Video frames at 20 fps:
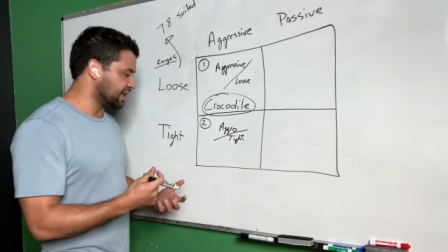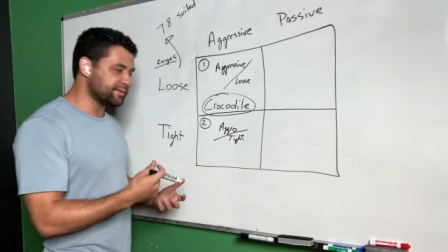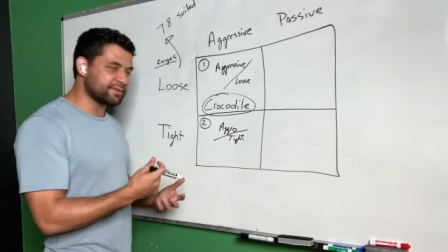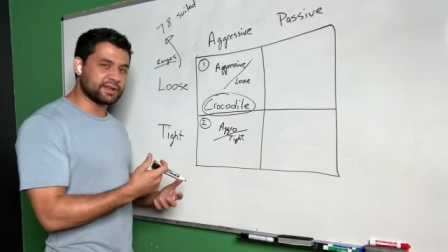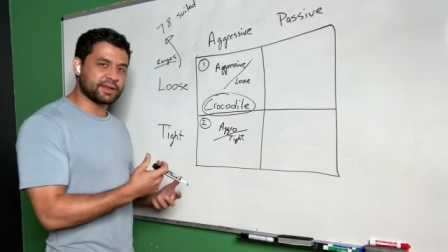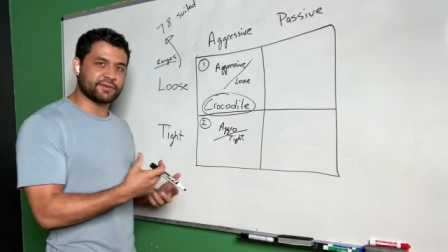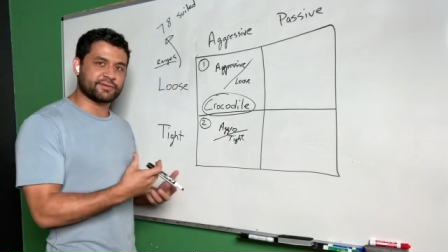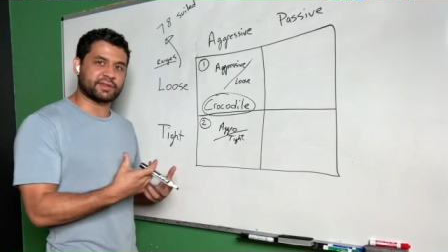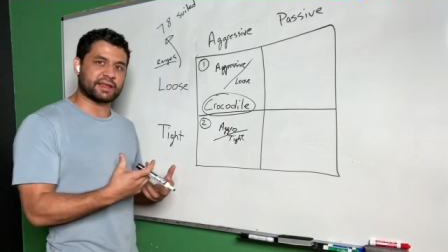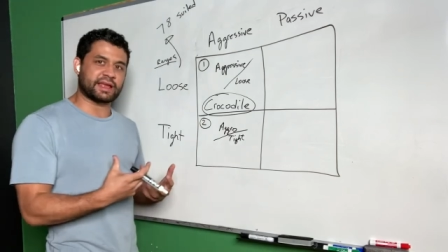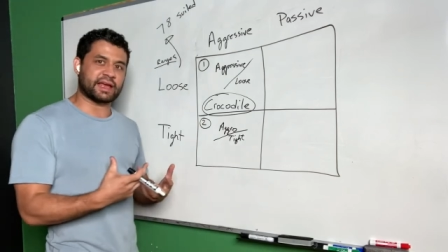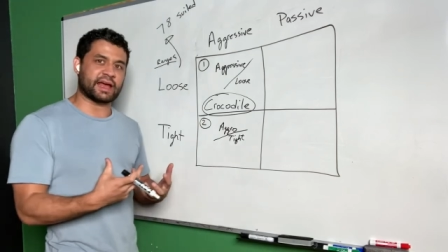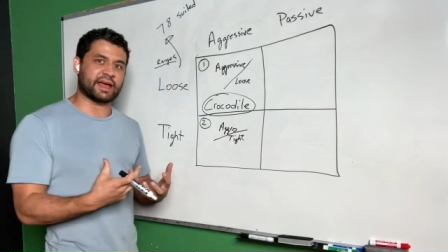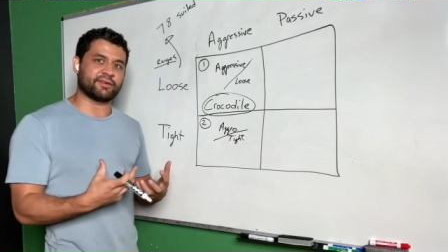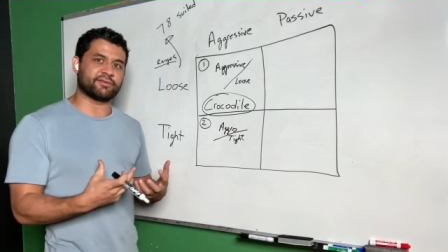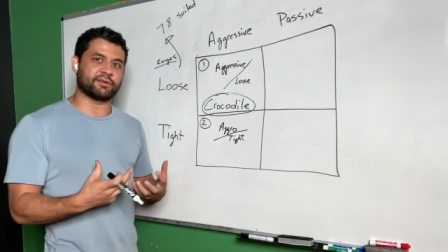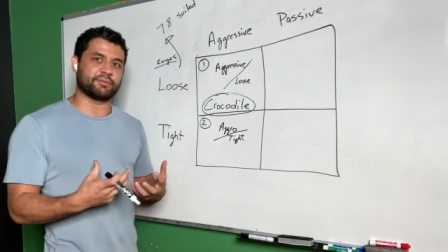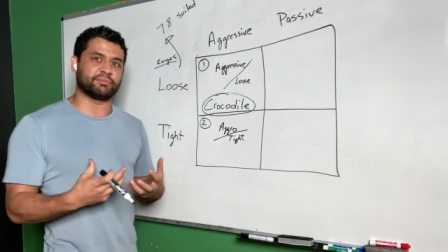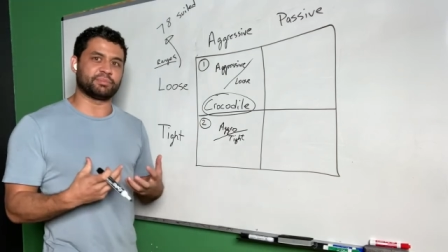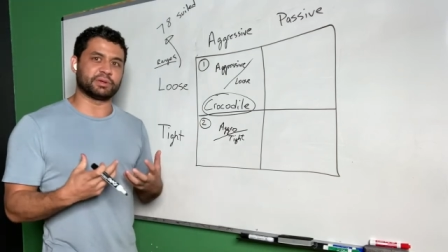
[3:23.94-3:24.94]
even if they
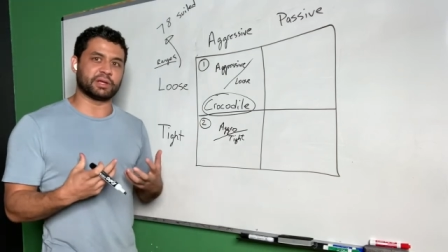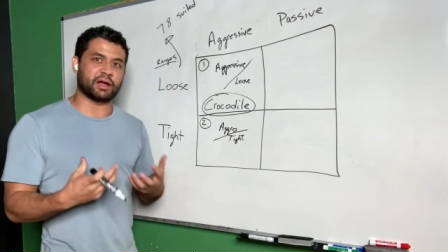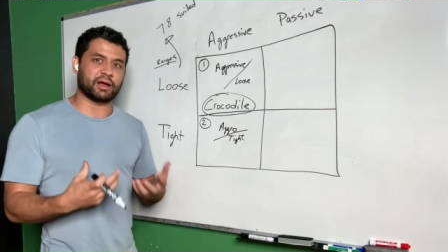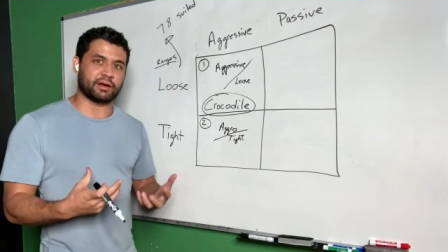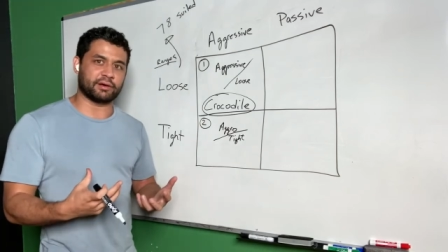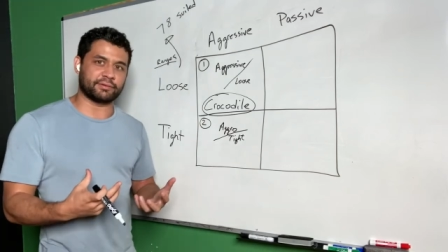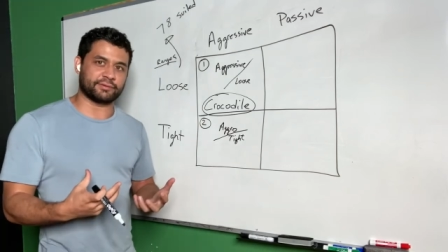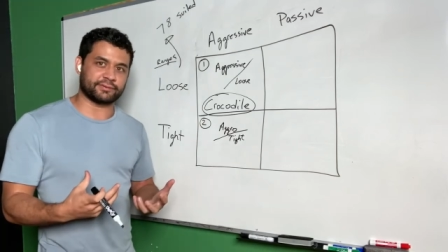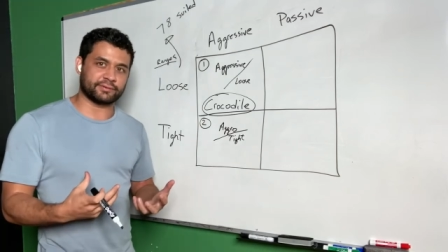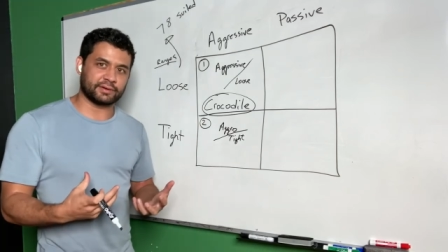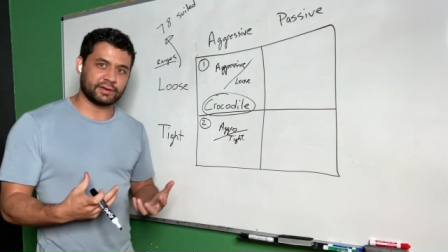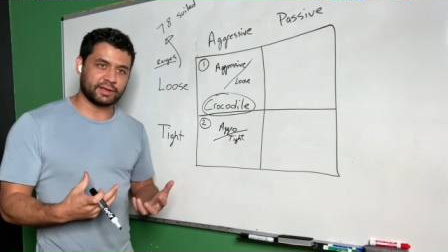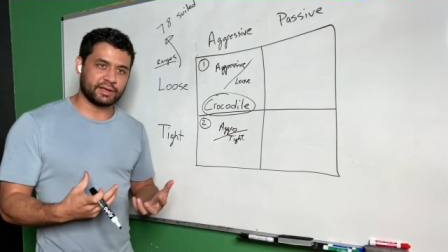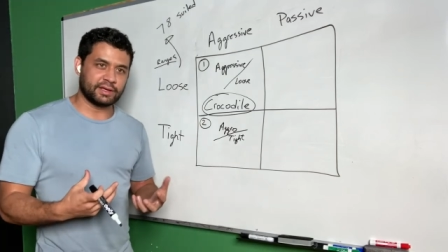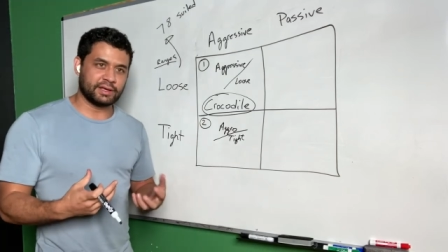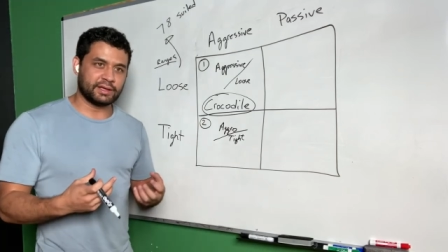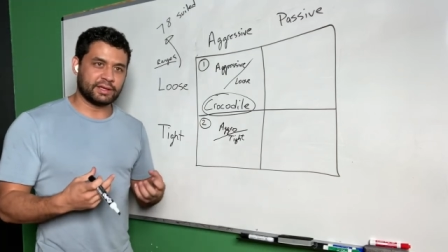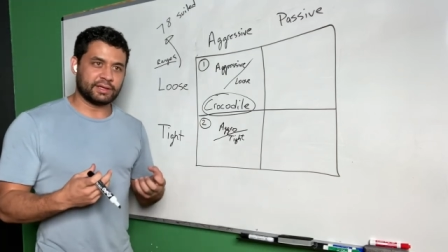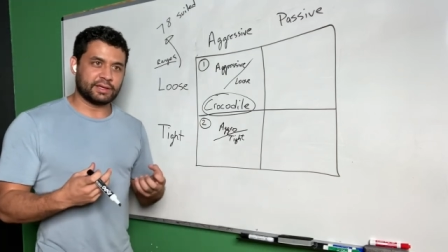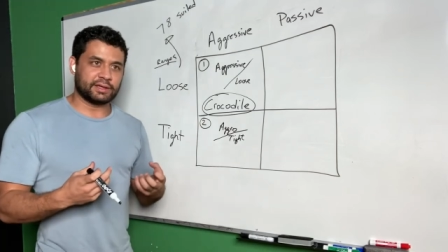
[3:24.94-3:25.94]
have a bluff,
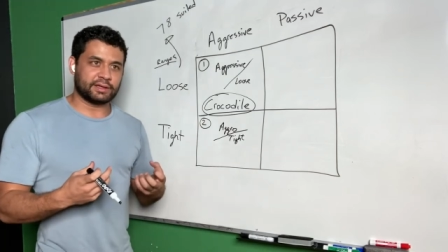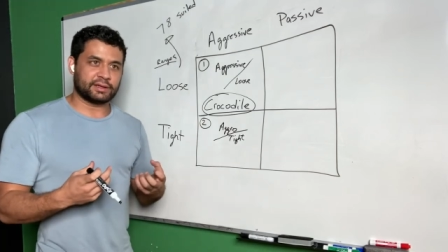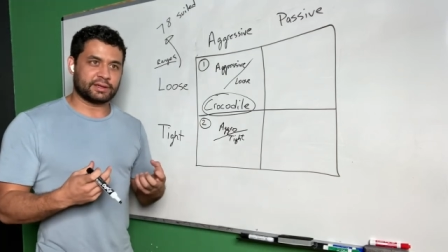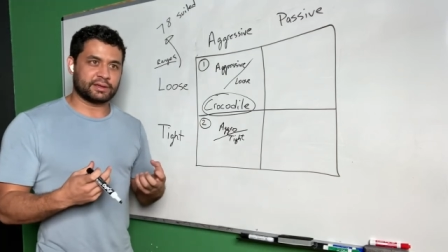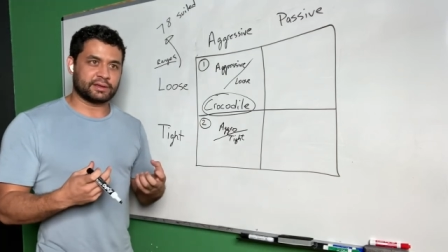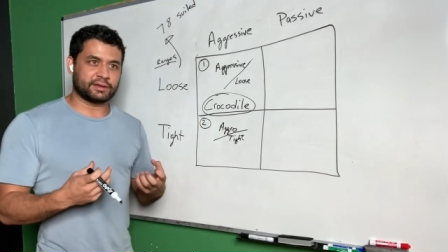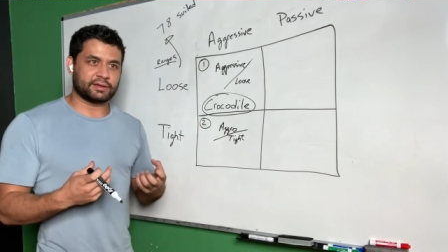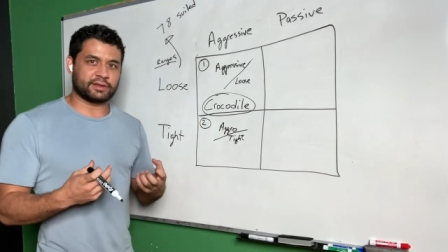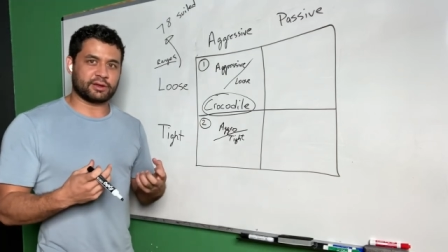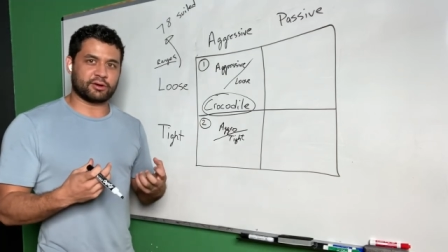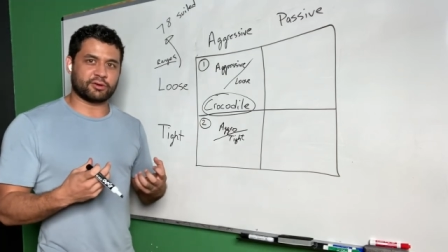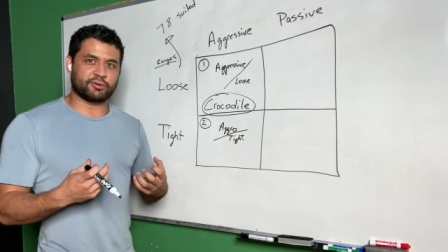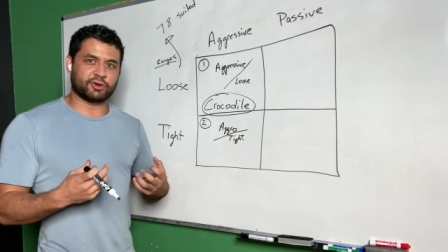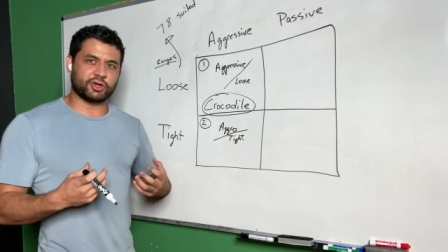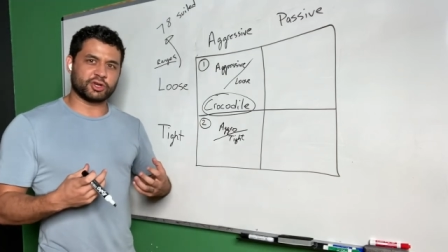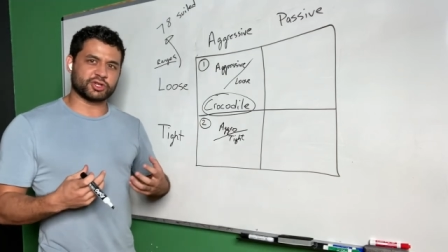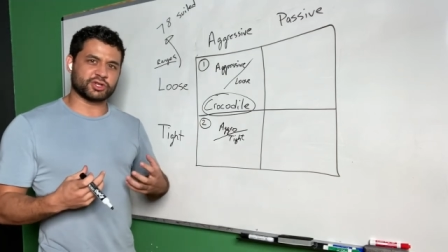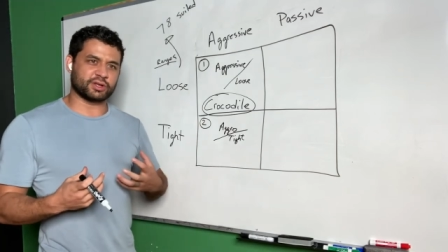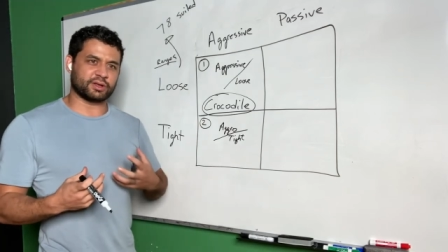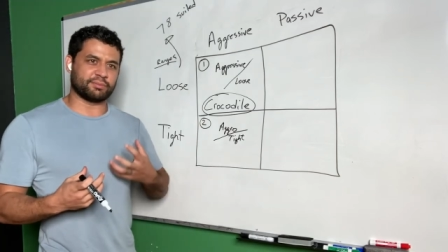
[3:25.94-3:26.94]
they're
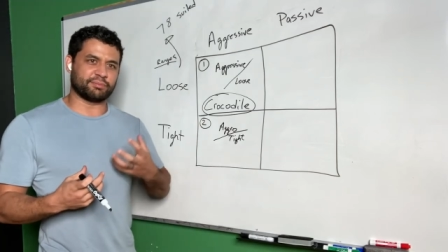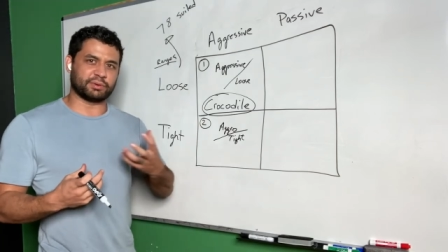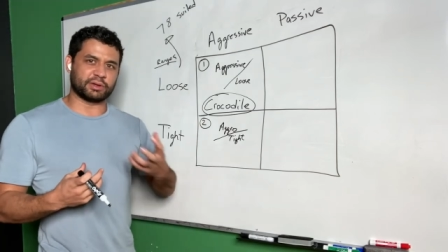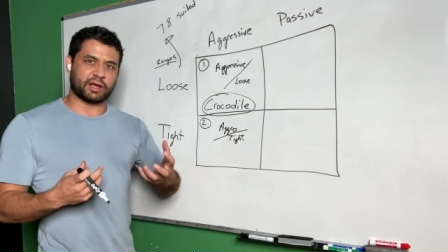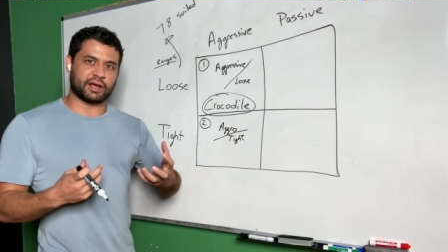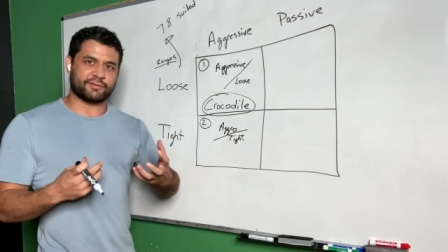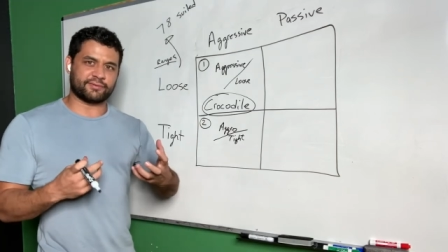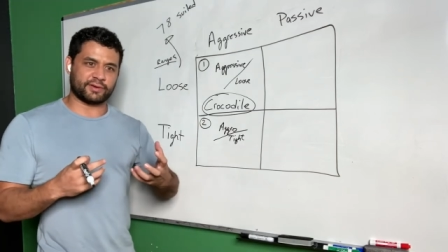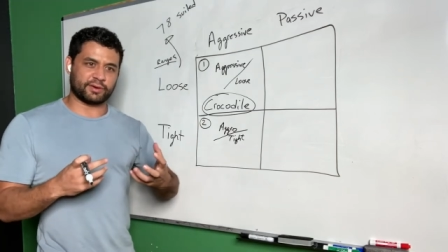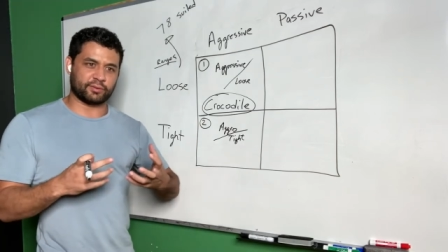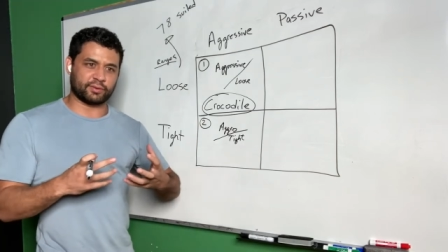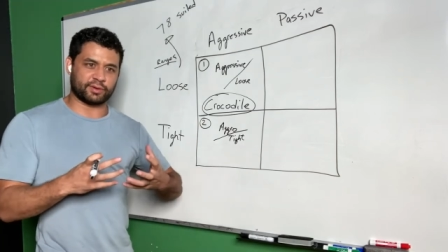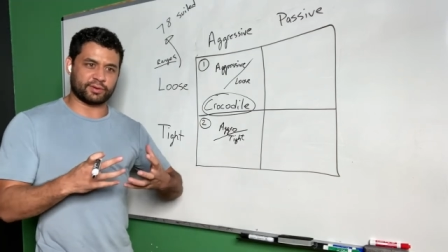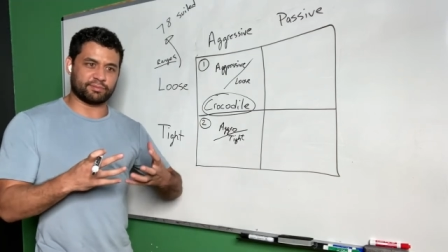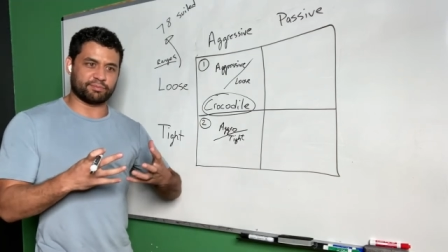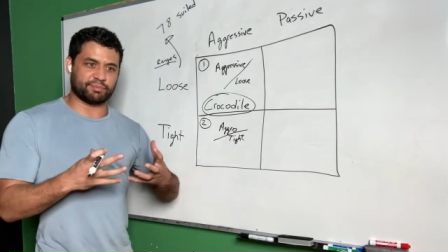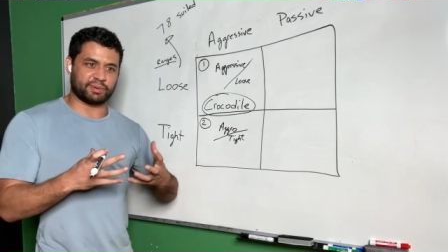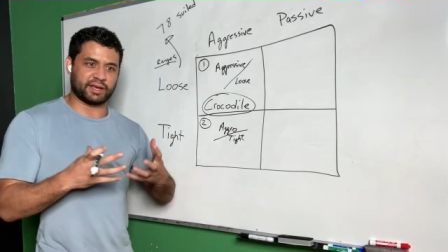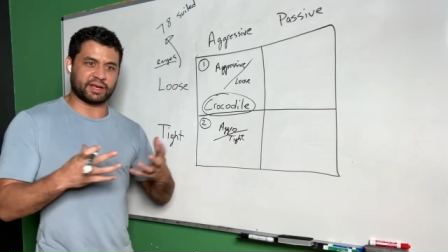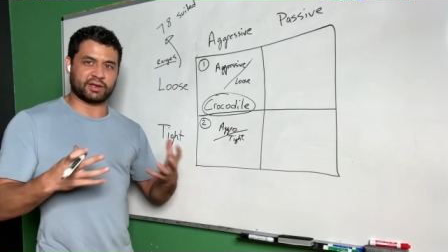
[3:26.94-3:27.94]
usually bluffing
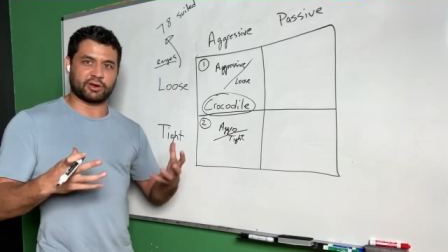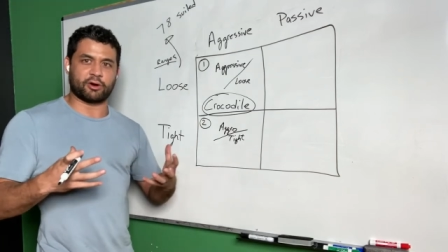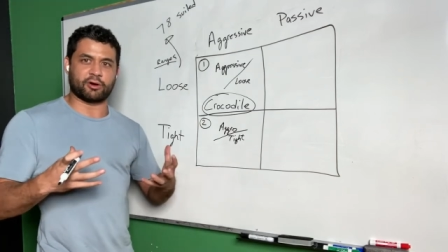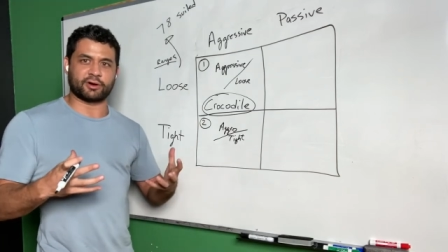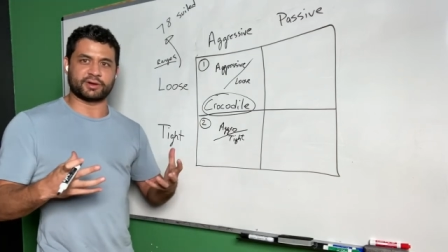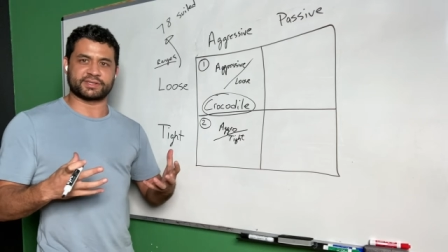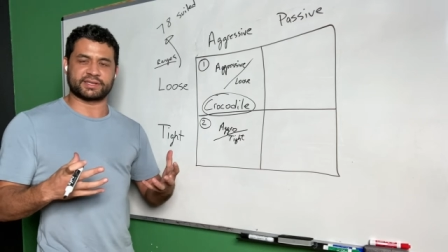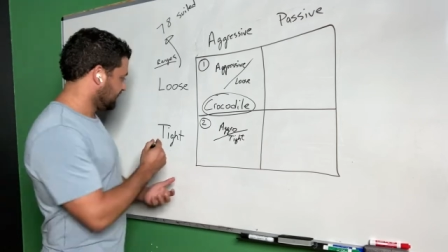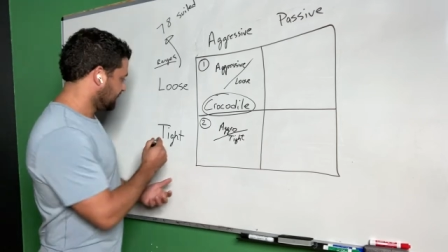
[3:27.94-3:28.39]
with big cards.